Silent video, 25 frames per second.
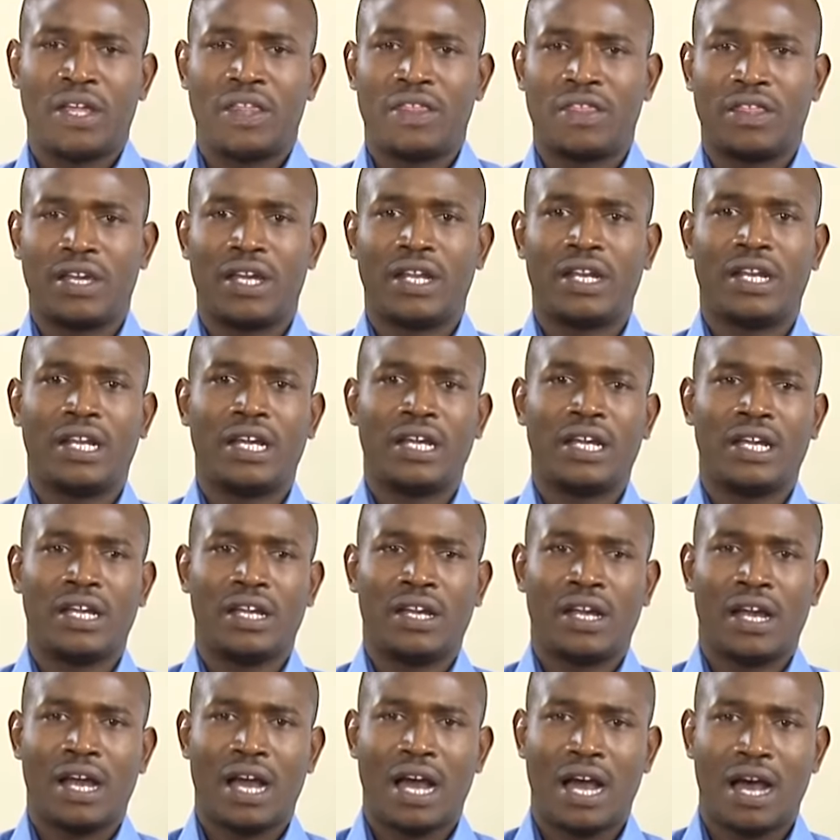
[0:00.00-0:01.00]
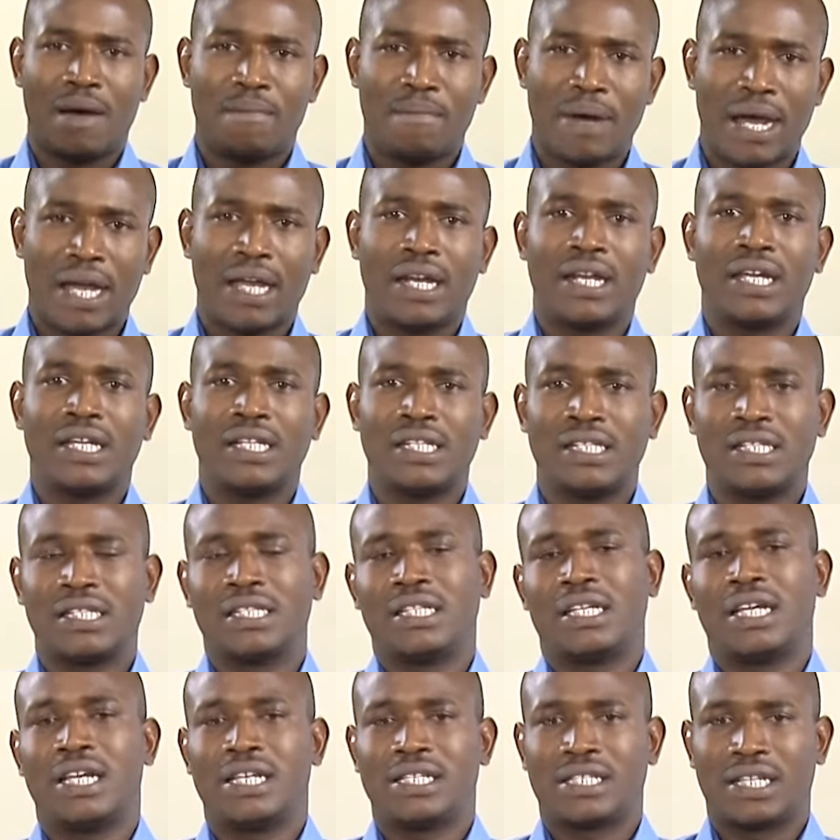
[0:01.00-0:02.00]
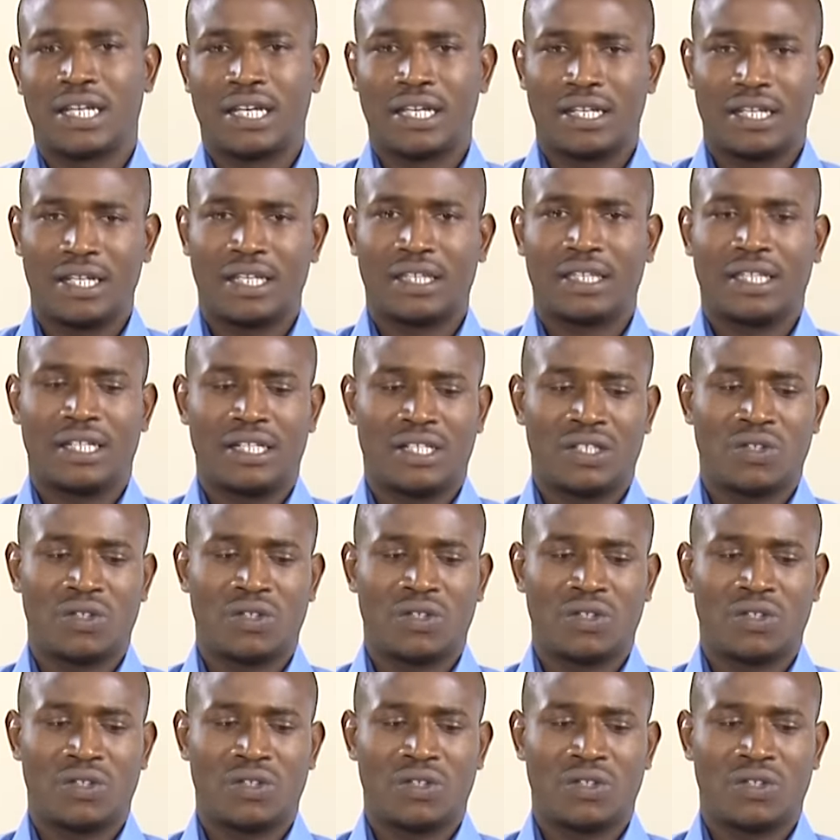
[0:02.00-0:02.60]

then a magnet is created.